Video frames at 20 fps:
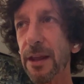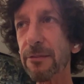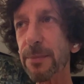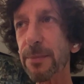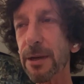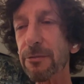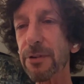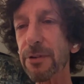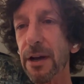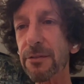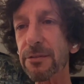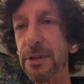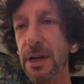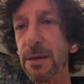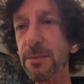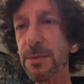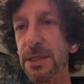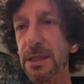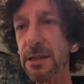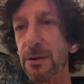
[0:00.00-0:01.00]
I've been 5
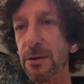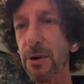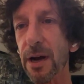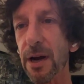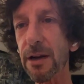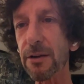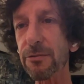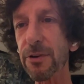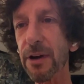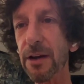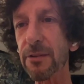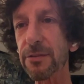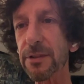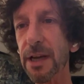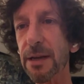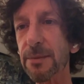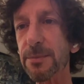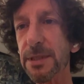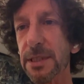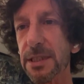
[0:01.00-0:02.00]
times in Iraq, 5
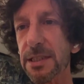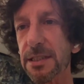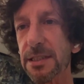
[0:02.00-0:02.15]
times in